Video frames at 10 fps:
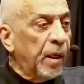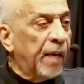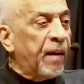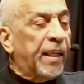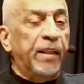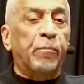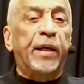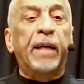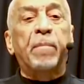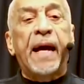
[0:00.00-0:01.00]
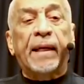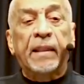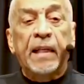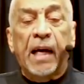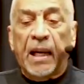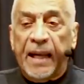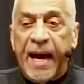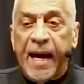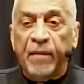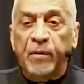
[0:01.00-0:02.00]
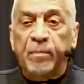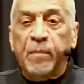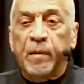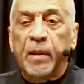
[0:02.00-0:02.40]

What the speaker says: If they couldn't bring him back alive,